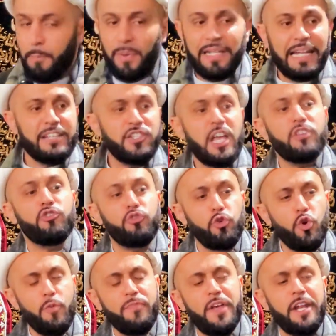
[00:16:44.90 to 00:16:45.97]
But let's
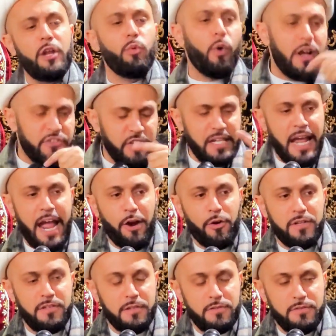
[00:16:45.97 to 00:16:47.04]
assume that it was
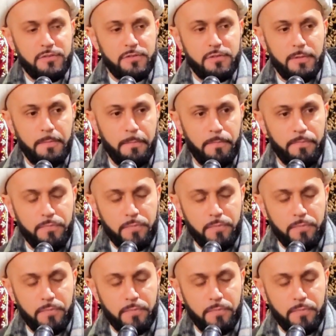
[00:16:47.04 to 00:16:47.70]
inheritance.